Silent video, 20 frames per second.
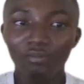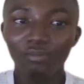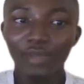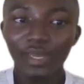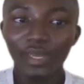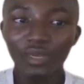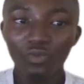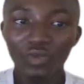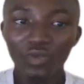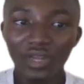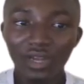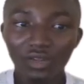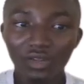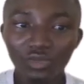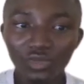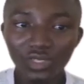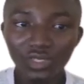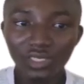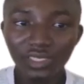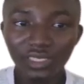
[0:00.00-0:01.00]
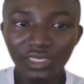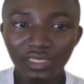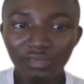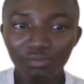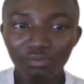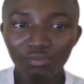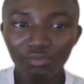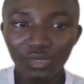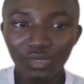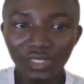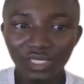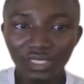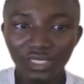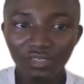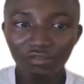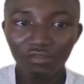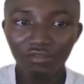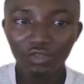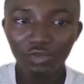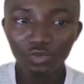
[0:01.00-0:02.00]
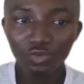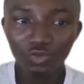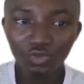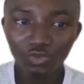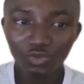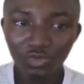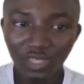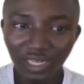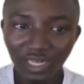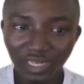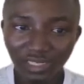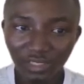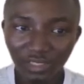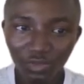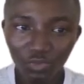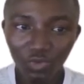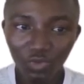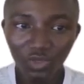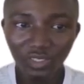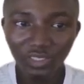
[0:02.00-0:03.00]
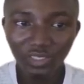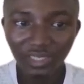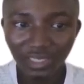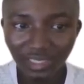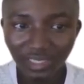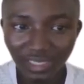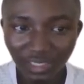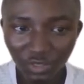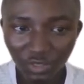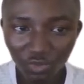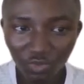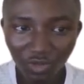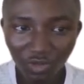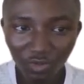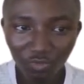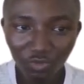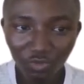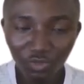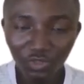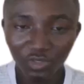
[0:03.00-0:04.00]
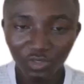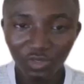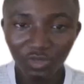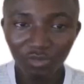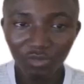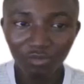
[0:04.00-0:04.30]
Meaning we can use this +2 to cancel what? The square root.